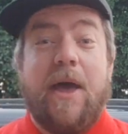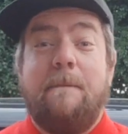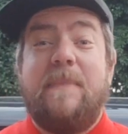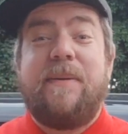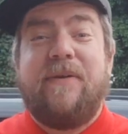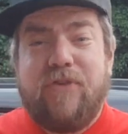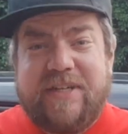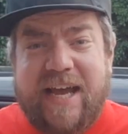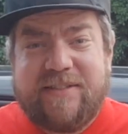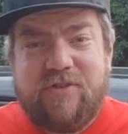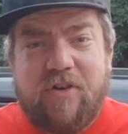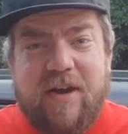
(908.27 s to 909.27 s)
Maybe if you're a
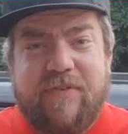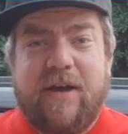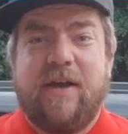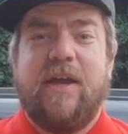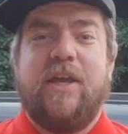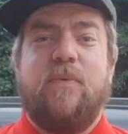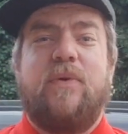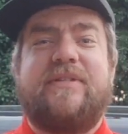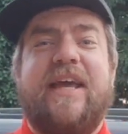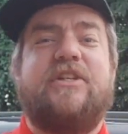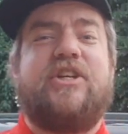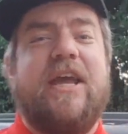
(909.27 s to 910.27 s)
taxi driver, you want
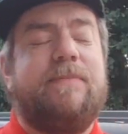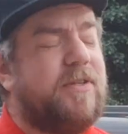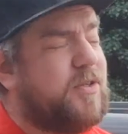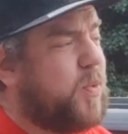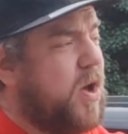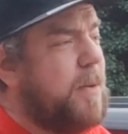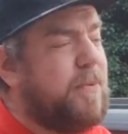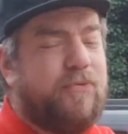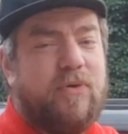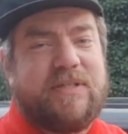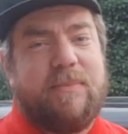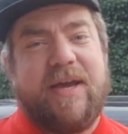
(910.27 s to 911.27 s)
something cheap to squirt
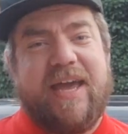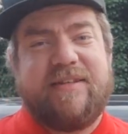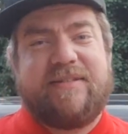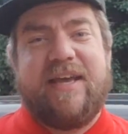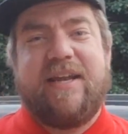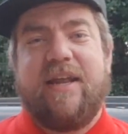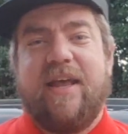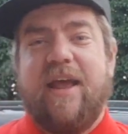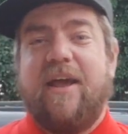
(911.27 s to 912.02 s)
before someone gets in,